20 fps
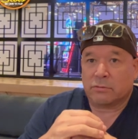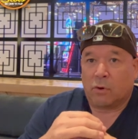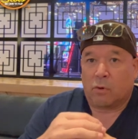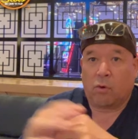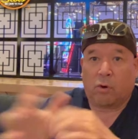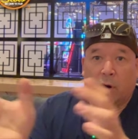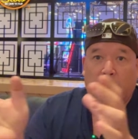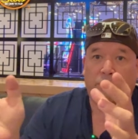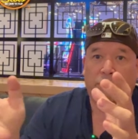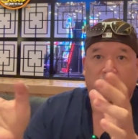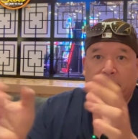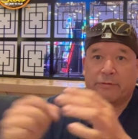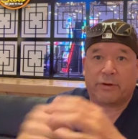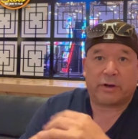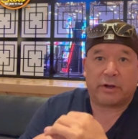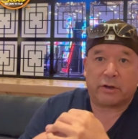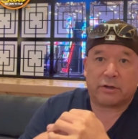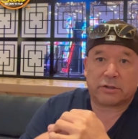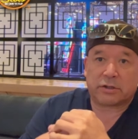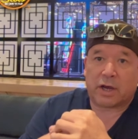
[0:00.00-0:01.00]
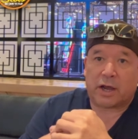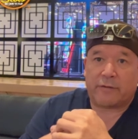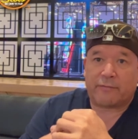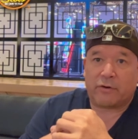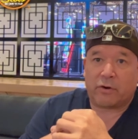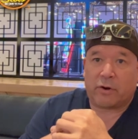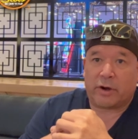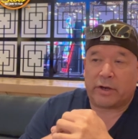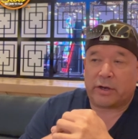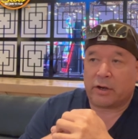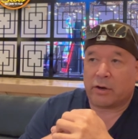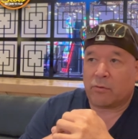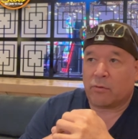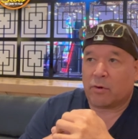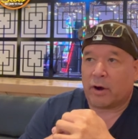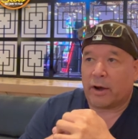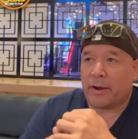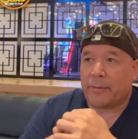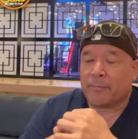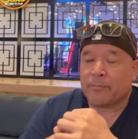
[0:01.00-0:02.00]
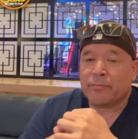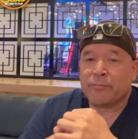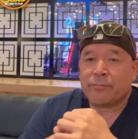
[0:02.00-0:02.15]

Horrible videos, I have no idea why.